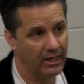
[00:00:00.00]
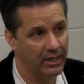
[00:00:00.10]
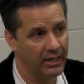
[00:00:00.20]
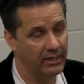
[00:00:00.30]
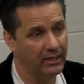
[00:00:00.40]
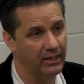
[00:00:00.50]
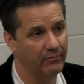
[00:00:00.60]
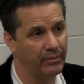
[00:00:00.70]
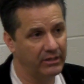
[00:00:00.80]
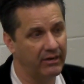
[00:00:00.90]
And,
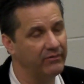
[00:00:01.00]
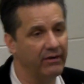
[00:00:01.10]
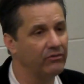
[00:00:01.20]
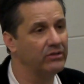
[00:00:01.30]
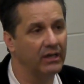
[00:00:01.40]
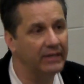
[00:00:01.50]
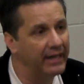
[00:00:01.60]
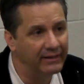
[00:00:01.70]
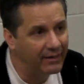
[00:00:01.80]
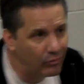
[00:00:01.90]
and but they've never done
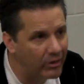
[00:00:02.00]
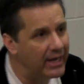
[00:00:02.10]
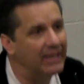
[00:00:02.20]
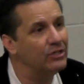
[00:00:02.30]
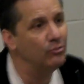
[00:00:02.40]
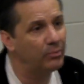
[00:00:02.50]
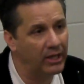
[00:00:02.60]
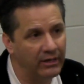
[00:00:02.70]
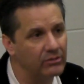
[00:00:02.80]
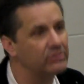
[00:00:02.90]
that. They were AAU
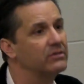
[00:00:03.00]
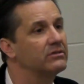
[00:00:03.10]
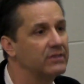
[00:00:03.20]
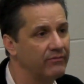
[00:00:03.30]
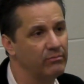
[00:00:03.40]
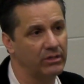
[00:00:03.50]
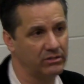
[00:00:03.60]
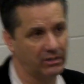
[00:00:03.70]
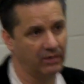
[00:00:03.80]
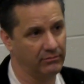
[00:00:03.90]
players seven
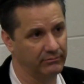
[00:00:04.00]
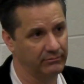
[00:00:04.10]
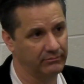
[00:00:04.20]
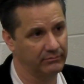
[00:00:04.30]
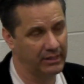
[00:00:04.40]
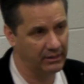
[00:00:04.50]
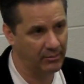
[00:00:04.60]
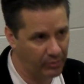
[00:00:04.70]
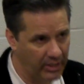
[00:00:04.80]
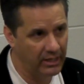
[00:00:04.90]
months ago. They
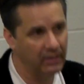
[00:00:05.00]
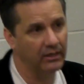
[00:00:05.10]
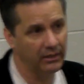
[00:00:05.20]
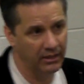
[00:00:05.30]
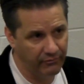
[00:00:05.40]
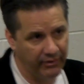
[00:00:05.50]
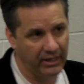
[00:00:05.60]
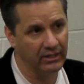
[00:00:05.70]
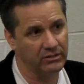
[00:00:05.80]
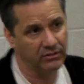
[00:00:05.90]
played in
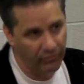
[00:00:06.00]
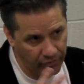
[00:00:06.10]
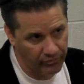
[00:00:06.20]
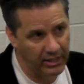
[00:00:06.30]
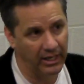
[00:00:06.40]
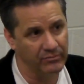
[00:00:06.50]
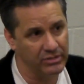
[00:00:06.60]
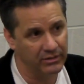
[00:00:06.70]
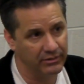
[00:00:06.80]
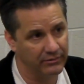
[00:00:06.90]
Vegas three
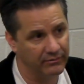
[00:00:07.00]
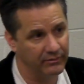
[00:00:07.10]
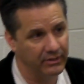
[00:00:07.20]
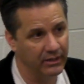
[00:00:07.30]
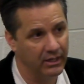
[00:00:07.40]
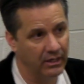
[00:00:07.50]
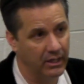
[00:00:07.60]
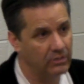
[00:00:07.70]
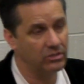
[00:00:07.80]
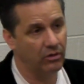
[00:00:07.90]
games.
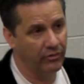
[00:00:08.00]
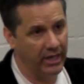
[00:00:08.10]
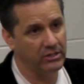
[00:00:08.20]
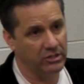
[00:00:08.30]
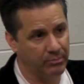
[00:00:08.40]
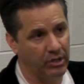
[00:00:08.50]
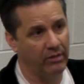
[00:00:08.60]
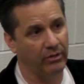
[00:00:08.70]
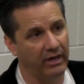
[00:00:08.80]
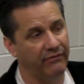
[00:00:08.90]
And so they just
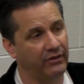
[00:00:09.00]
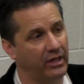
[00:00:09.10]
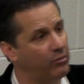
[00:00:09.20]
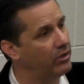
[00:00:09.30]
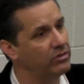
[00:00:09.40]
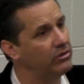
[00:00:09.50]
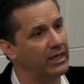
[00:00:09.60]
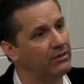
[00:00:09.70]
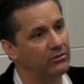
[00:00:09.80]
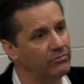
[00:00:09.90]
play when they feel like, well, you
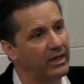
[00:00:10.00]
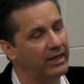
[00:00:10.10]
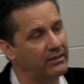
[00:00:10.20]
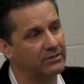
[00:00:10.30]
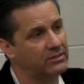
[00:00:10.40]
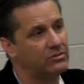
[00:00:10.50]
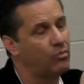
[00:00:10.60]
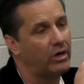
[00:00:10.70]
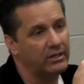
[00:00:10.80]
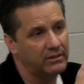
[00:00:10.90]
can't do that because it's
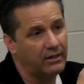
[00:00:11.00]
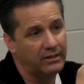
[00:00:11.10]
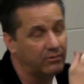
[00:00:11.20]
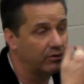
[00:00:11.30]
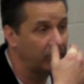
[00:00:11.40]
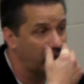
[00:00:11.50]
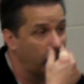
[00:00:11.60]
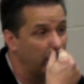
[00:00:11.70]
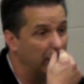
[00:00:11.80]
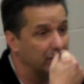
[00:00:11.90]
one and done here in three
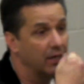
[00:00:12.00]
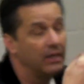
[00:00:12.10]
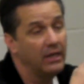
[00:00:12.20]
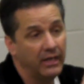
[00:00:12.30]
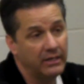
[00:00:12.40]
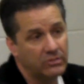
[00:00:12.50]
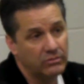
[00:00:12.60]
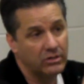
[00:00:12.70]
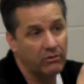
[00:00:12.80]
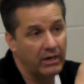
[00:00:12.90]
weeks. And this
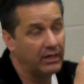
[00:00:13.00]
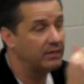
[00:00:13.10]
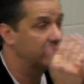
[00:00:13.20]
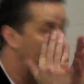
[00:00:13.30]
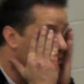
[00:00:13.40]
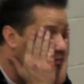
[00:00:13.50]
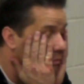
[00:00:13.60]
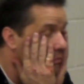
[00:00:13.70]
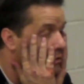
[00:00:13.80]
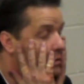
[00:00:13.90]
was a great lesson. I told
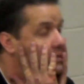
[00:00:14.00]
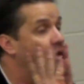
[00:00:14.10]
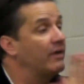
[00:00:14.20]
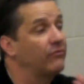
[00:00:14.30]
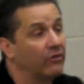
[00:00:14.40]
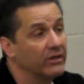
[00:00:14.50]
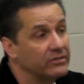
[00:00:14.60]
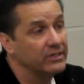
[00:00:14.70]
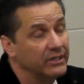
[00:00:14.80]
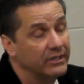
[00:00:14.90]
them this was great for us.